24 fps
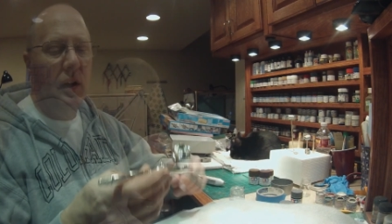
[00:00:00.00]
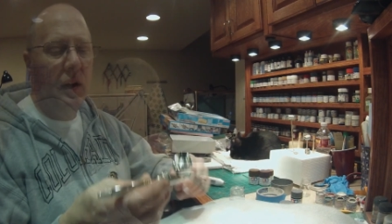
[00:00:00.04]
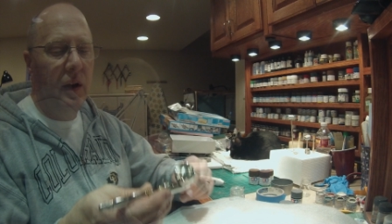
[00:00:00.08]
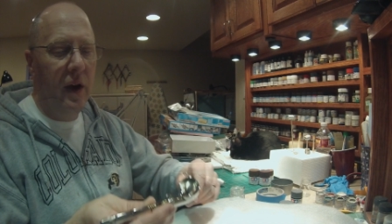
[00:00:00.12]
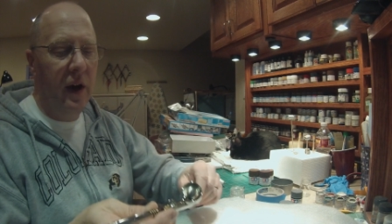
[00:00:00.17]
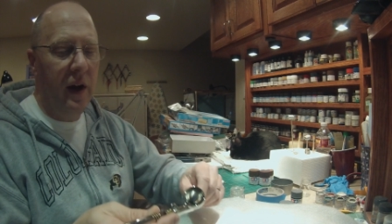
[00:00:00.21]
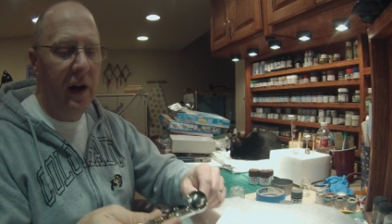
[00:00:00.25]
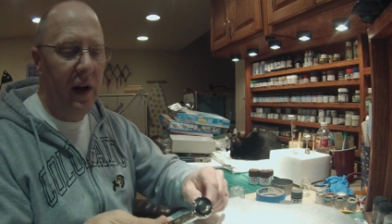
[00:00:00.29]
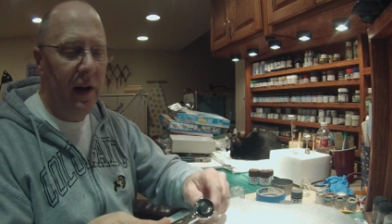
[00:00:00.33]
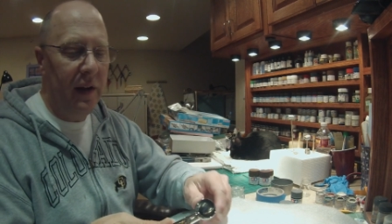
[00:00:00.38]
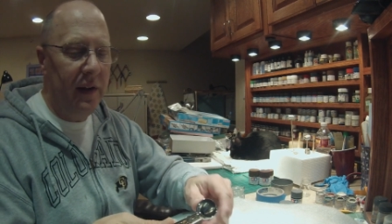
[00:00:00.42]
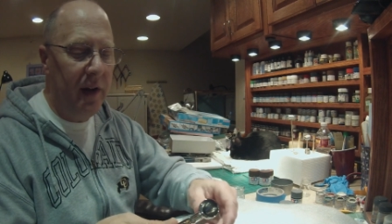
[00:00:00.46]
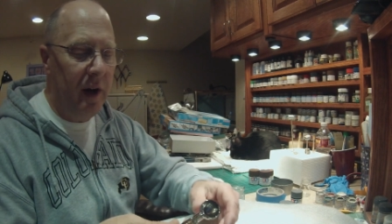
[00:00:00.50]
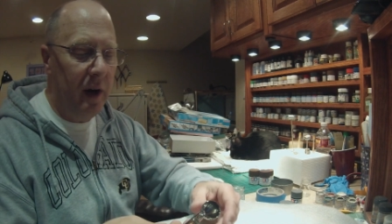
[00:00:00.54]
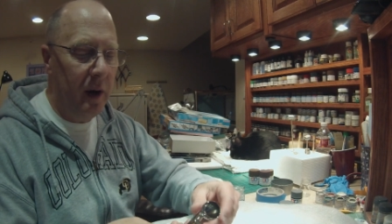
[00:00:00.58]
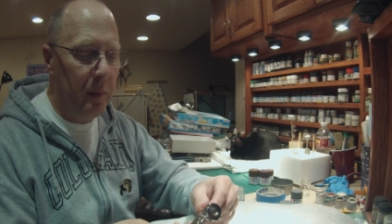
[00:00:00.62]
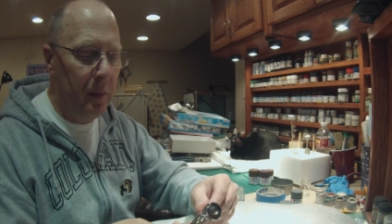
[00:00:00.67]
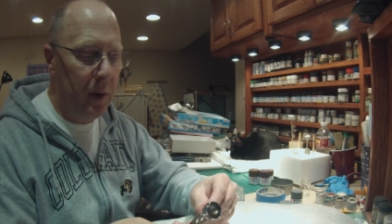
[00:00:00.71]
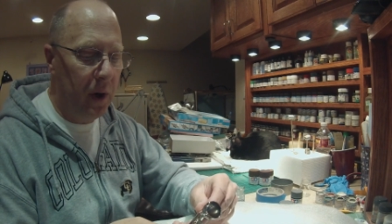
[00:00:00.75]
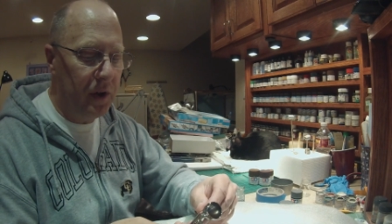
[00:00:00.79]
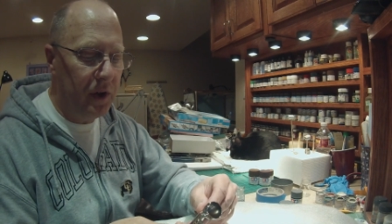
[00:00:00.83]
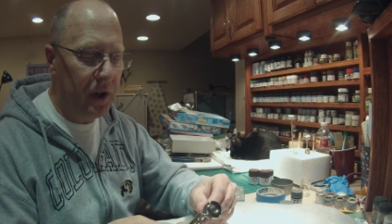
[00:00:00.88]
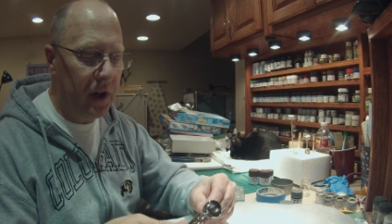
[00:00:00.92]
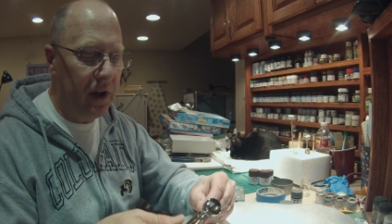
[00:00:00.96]
The
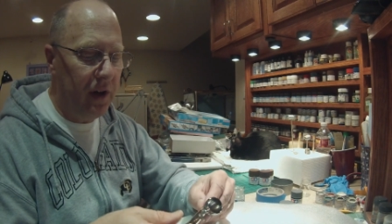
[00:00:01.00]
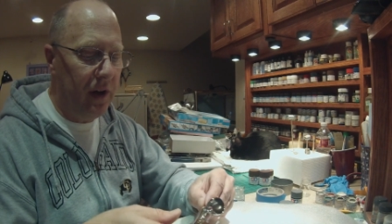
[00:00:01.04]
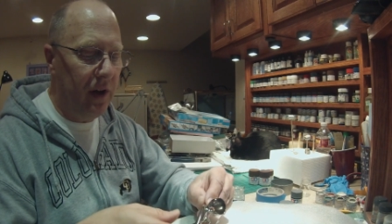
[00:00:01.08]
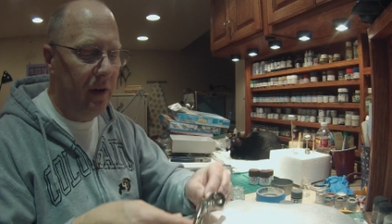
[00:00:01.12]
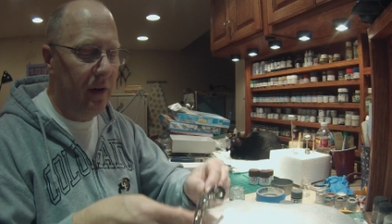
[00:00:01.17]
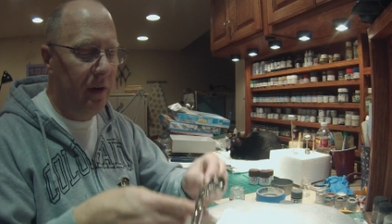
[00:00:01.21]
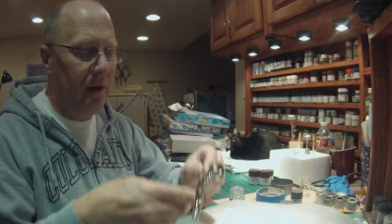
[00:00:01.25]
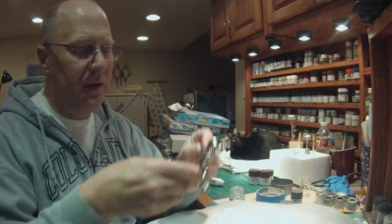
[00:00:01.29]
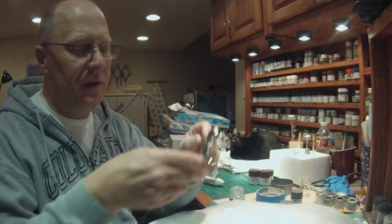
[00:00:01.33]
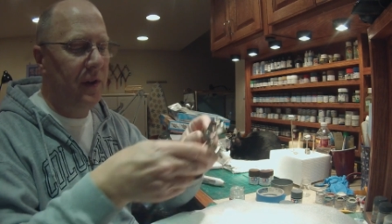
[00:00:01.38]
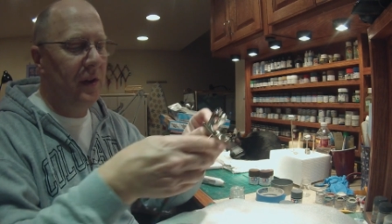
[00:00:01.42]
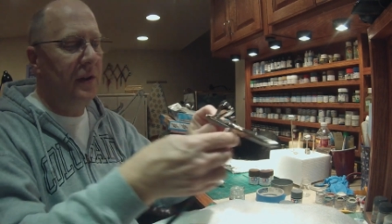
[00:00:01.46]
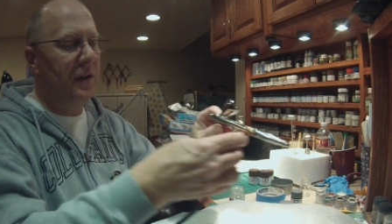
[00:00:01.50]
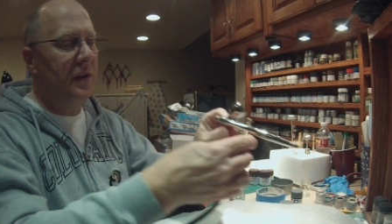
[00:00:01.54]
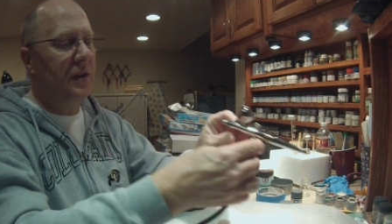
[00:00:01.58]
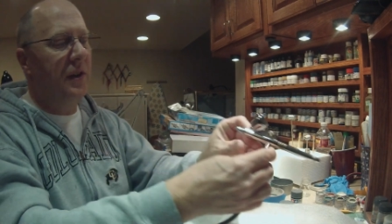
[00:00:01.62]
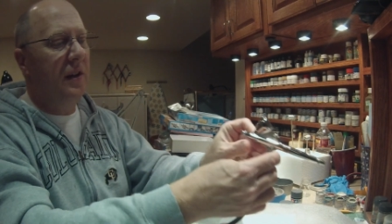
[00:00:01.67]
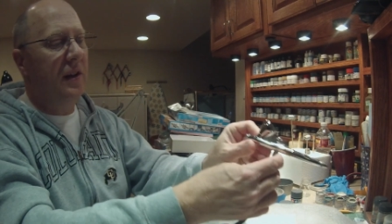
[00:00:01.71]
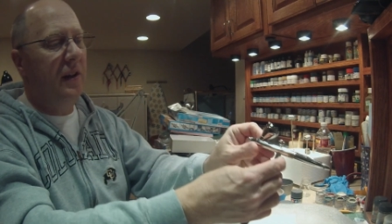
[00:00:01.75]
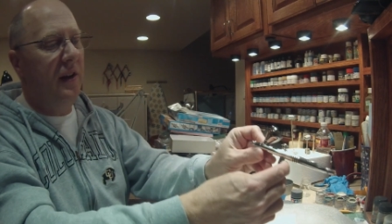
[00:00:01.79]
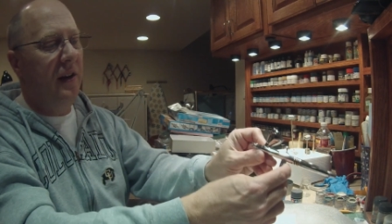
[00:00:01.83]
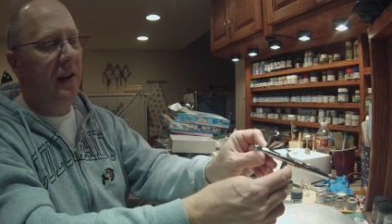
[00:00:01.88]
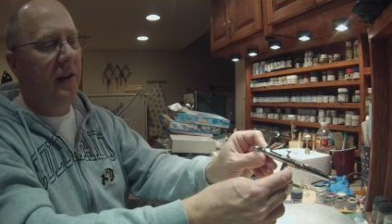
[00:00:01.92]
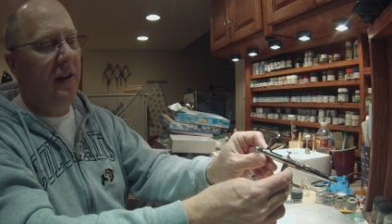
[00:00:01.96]
airbrush I use is
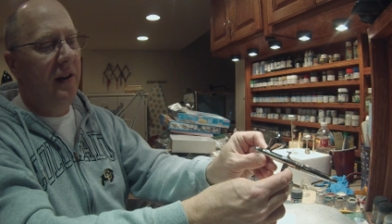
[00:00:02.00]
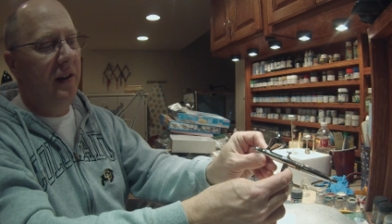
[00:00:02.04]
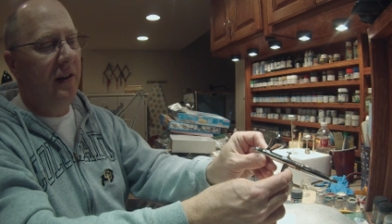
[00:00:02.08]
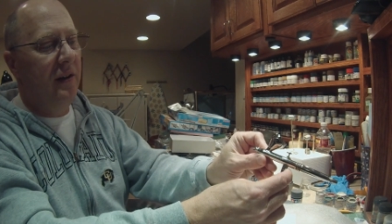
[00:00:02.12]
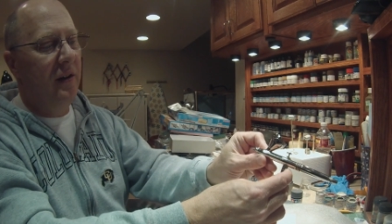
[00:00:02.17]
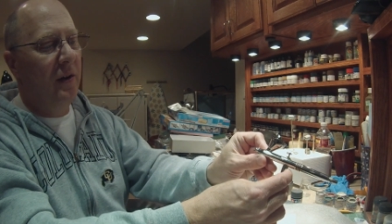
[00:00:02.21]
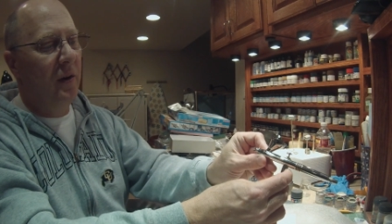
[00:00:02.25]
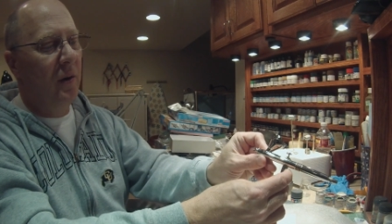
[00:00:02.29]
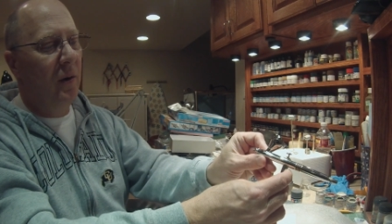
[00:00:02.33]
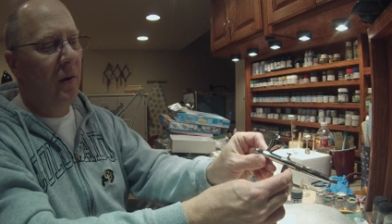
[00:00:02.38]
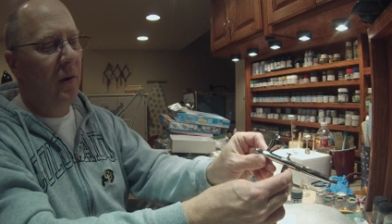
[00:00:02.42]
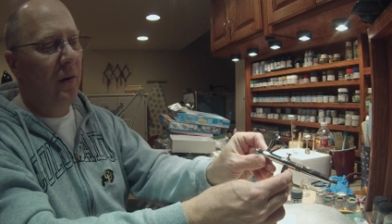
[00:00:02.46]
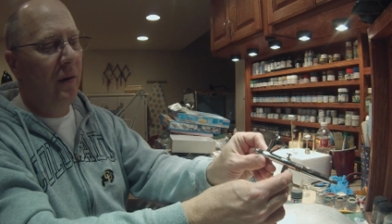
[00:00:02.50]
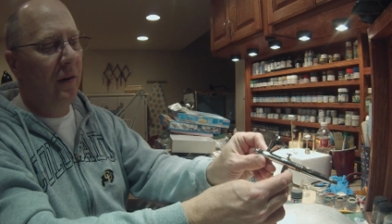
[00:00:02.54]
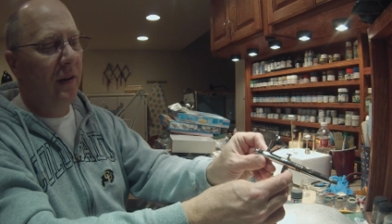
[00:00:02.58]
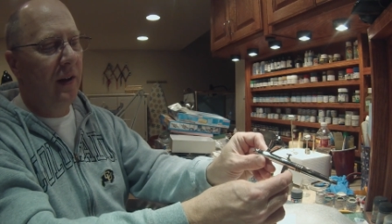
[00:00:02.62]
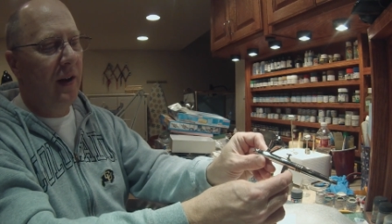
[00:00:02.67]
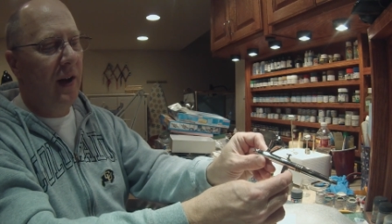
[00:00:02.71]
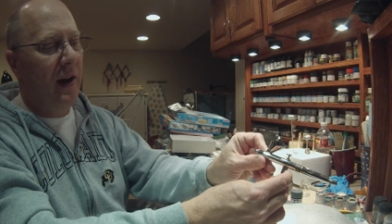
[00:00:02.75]
the good old